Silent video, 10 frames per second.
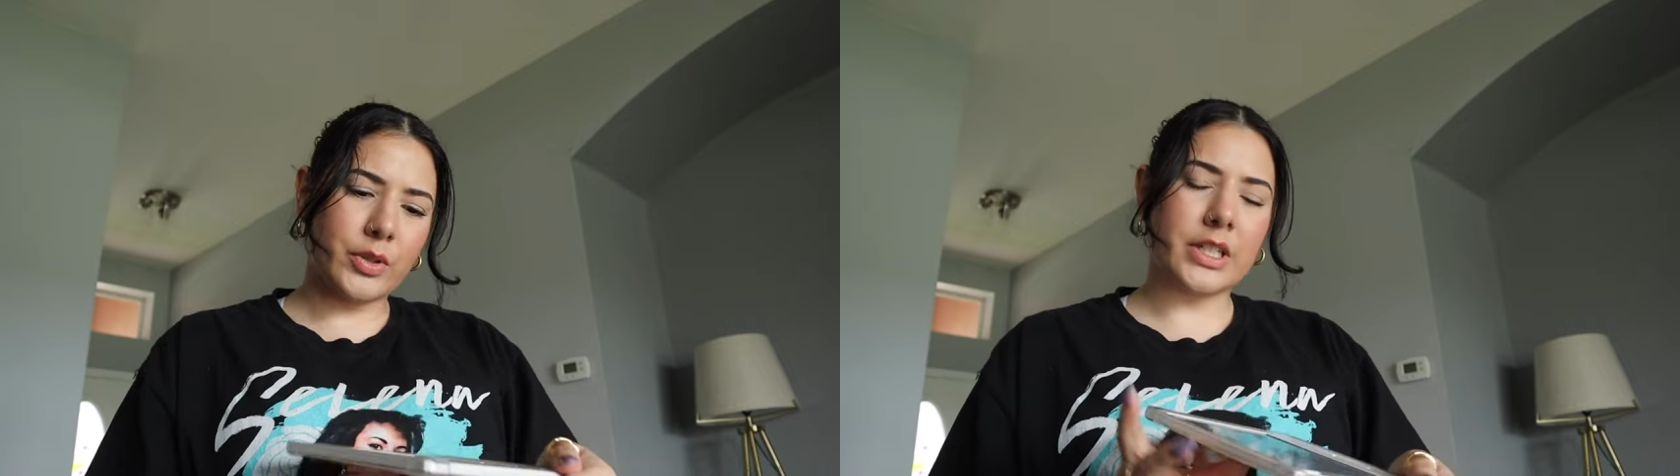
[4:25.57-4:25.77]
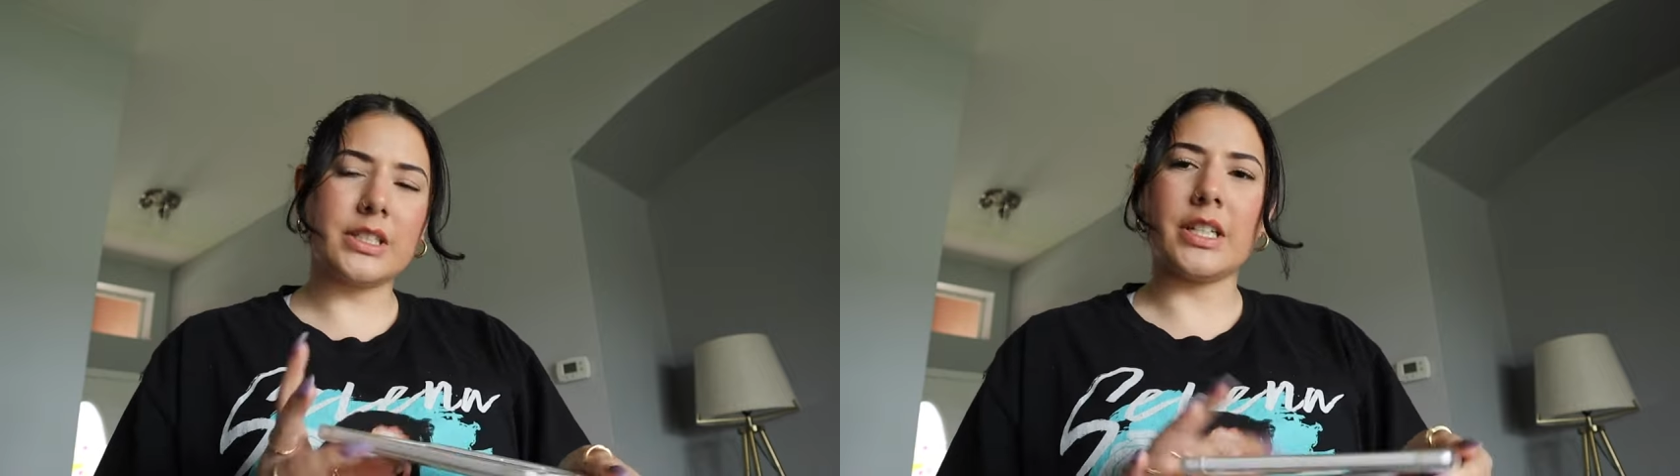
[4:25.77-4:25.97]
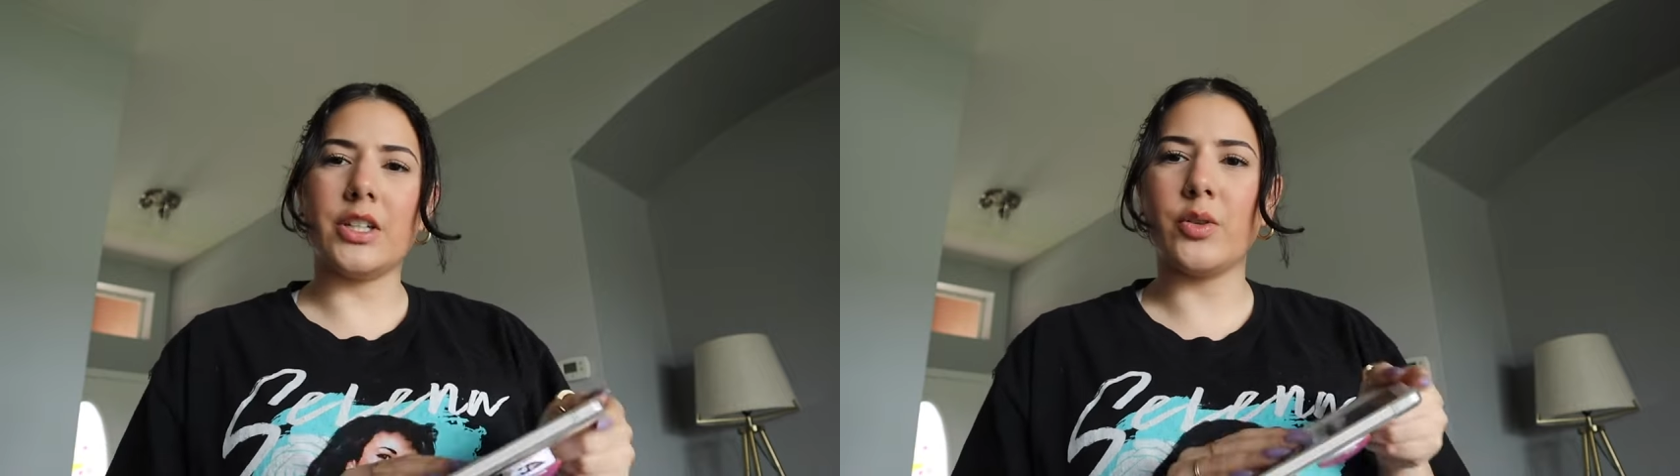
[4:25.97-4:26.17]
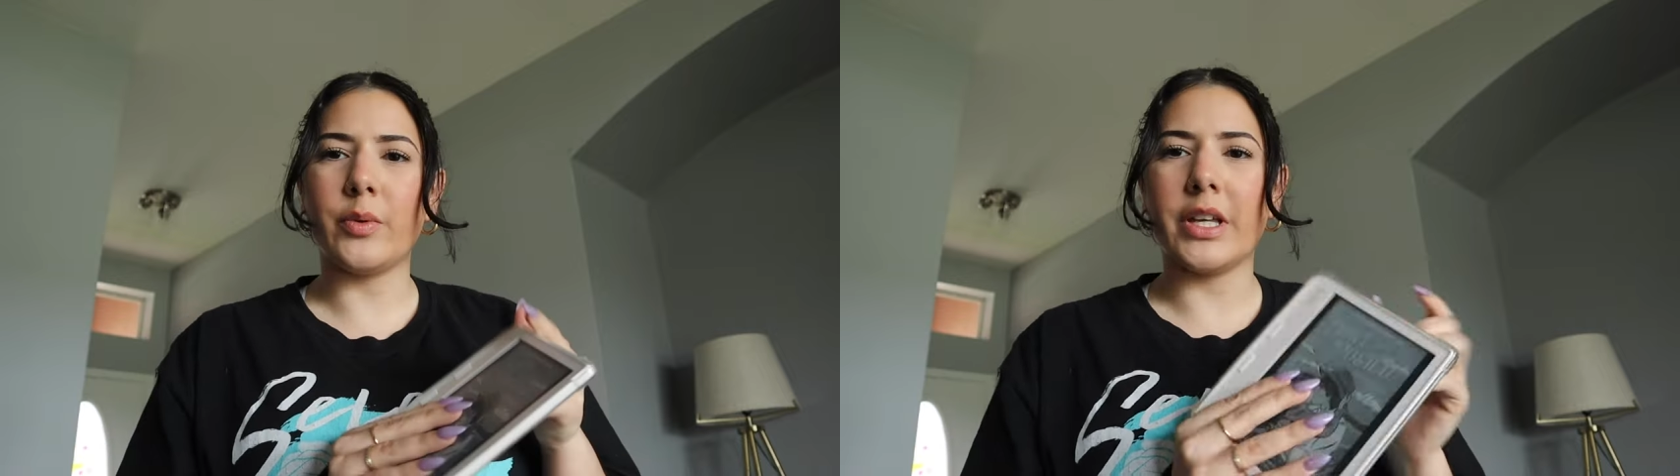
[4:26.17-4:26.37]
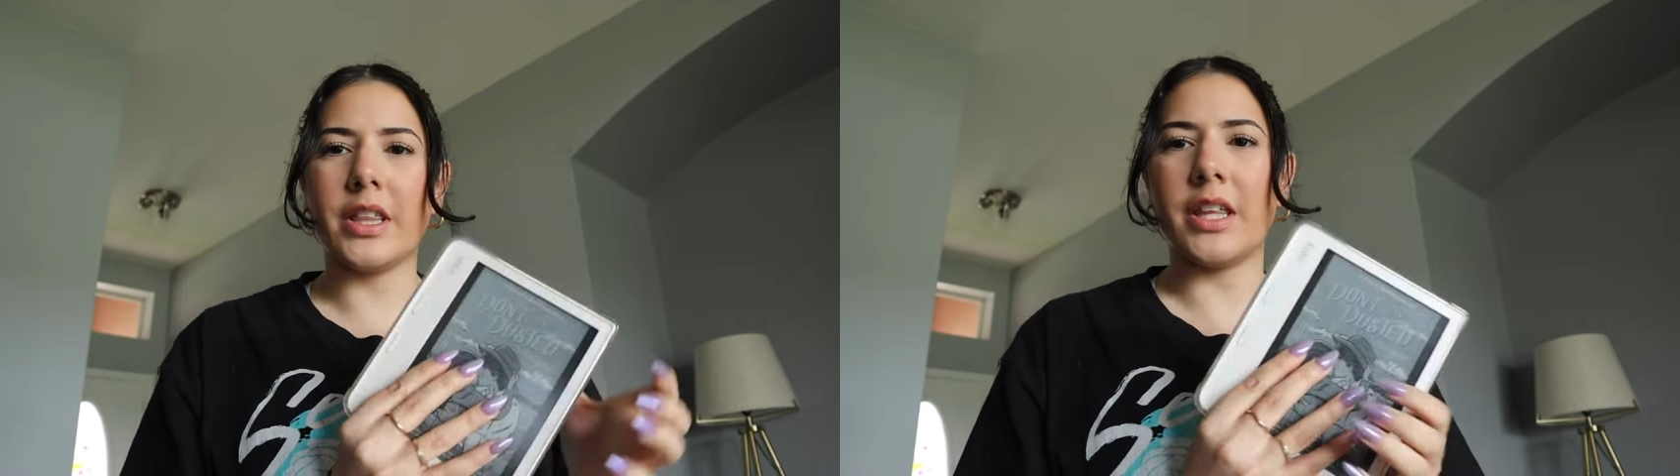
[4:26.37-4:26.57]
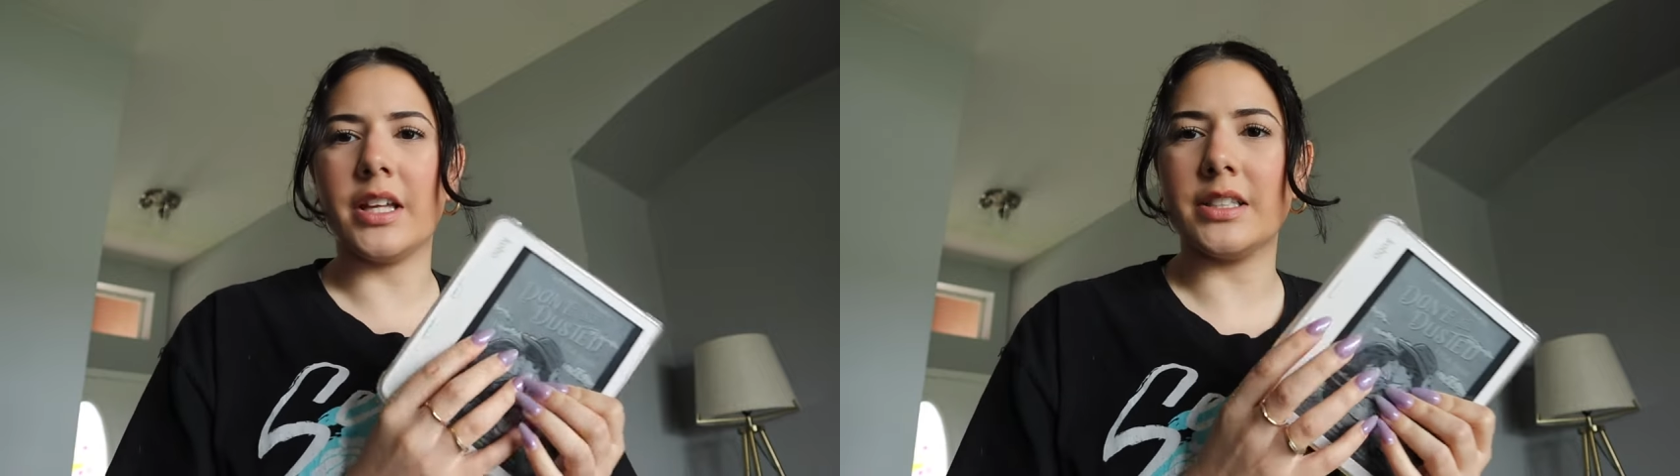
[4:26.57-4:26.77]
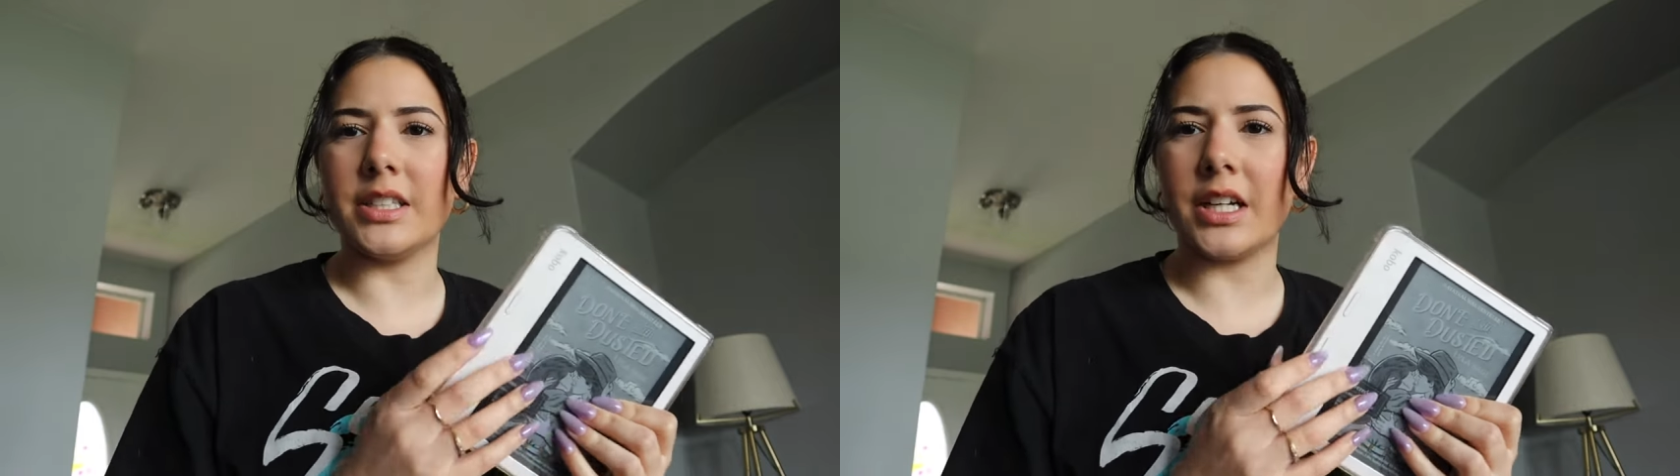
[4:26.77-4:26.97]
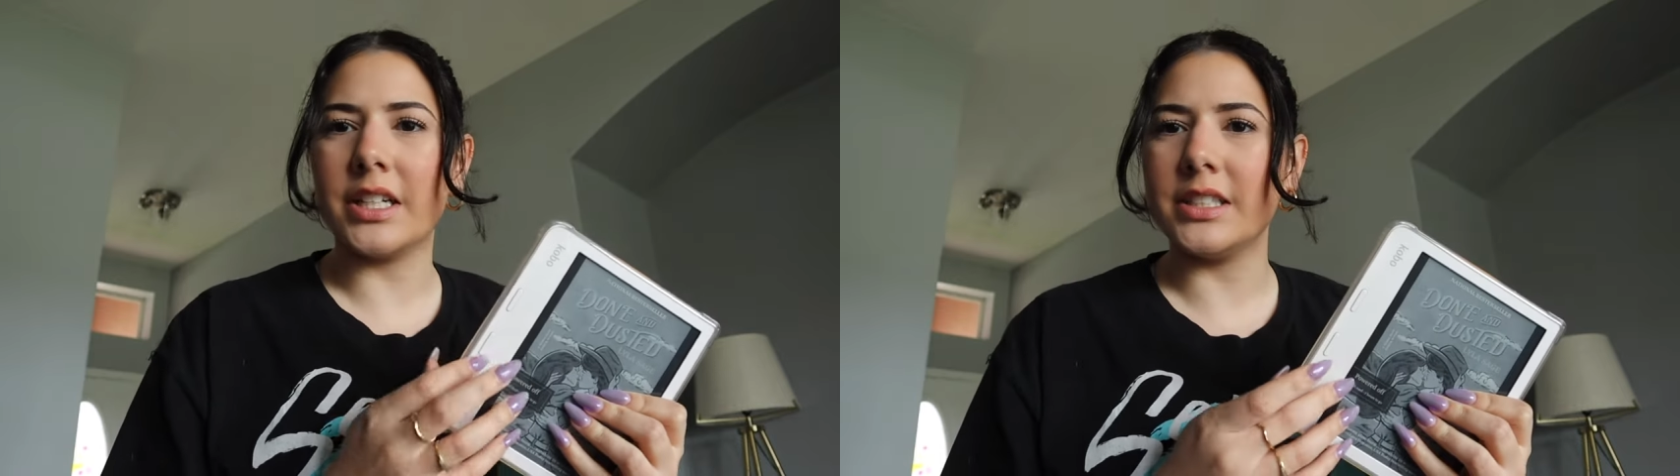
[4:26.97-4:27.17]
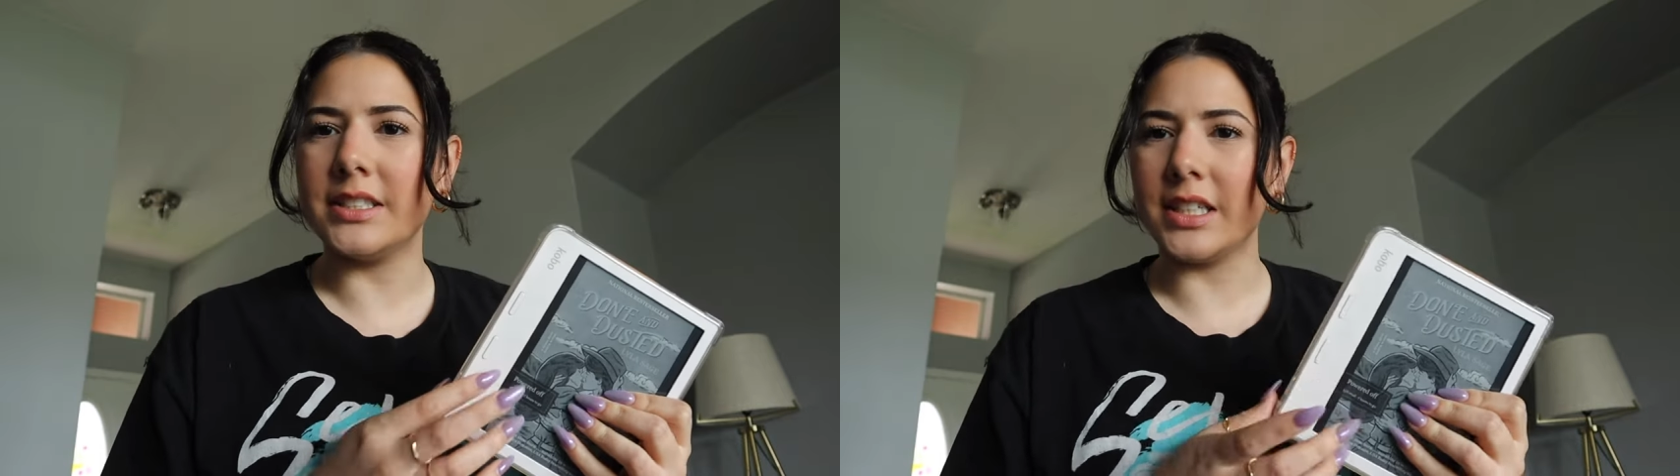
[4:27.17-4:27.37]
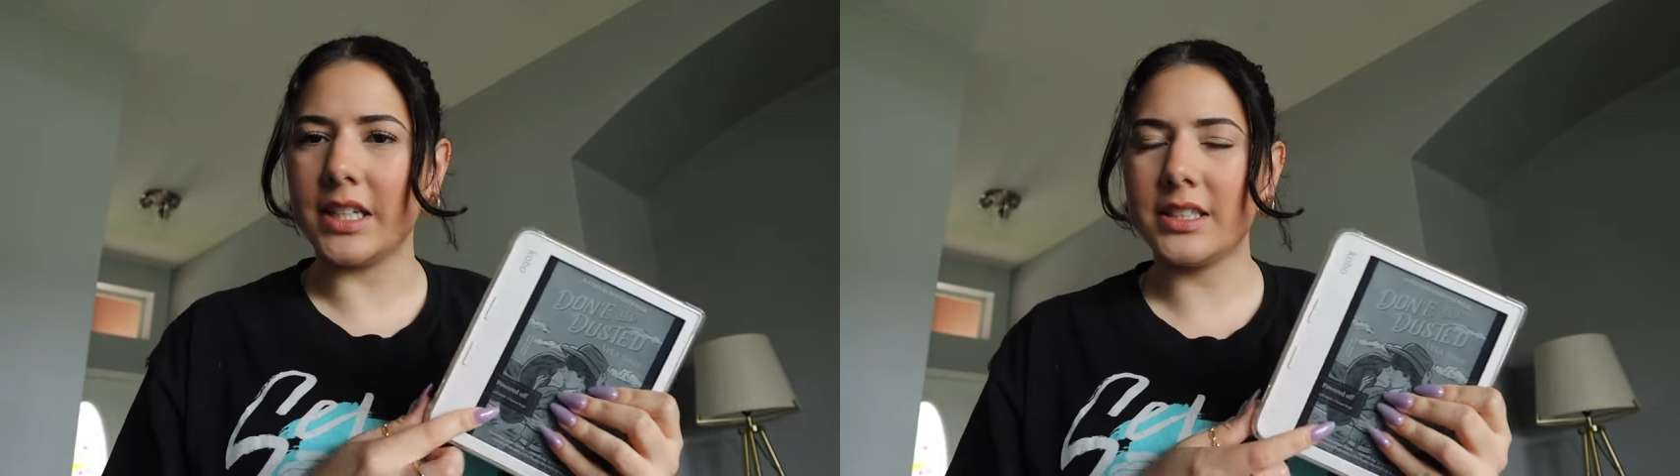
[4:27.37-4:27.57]
continue with Done
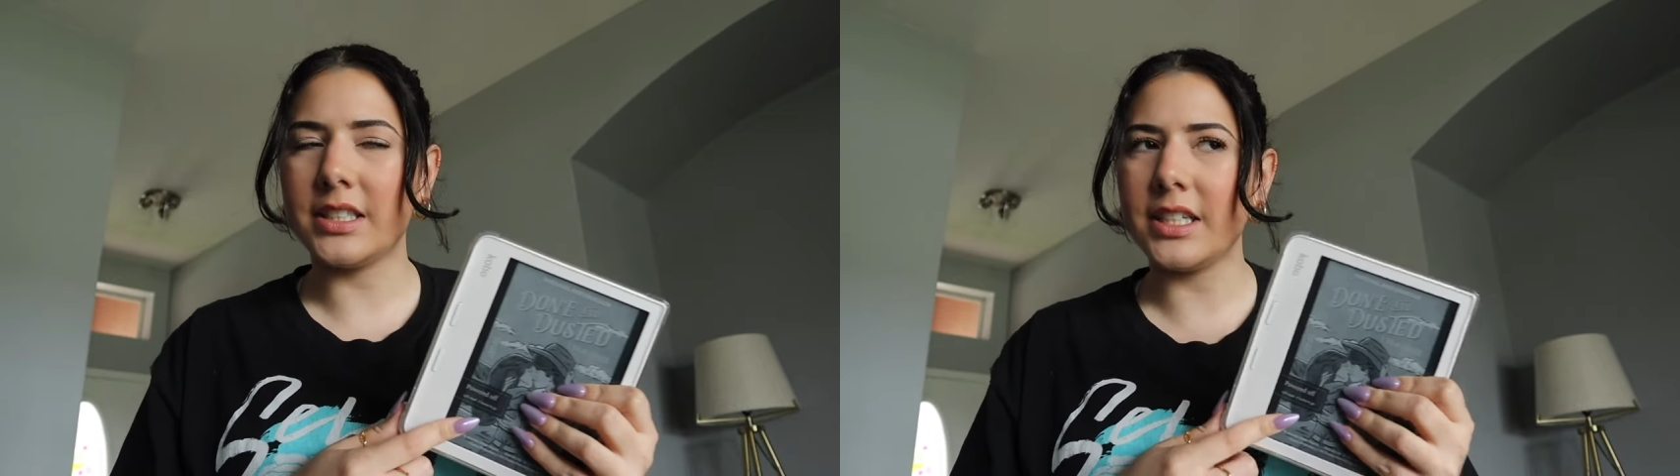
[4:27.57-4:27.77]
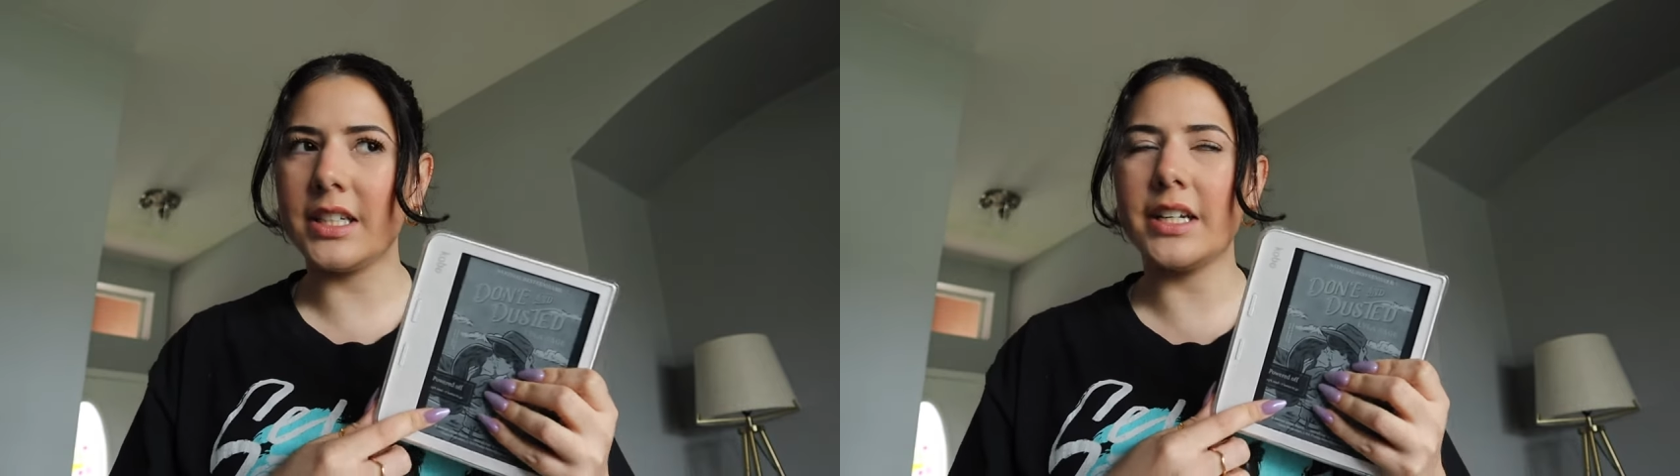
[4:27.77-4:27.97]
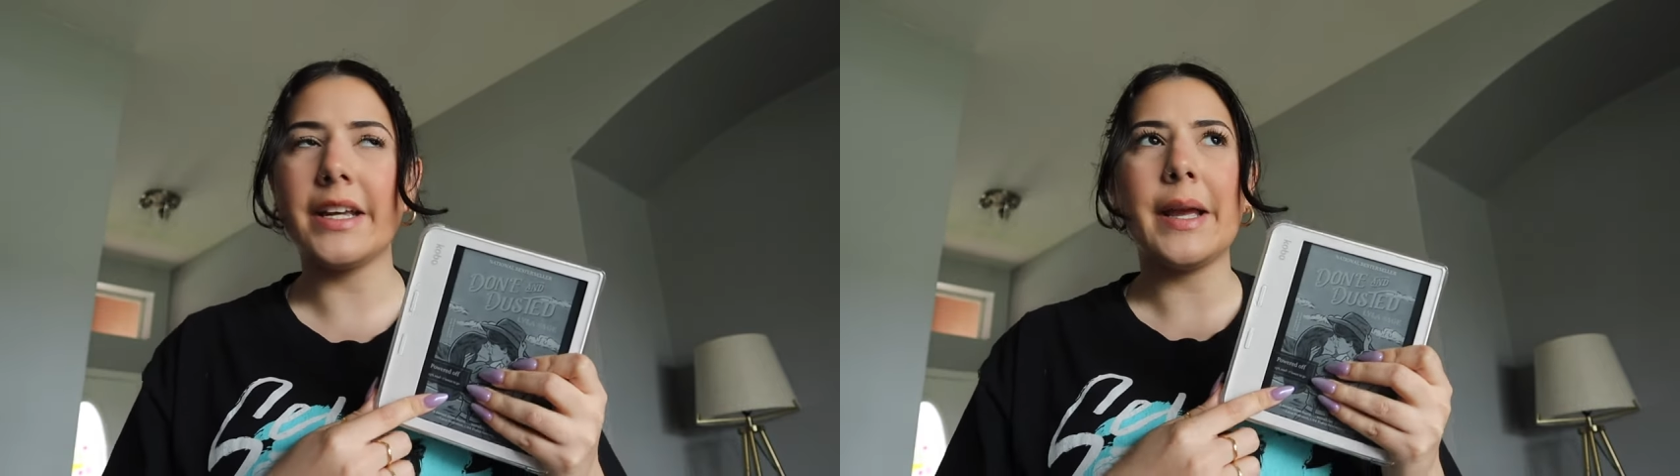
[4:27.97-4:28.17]
and Dusted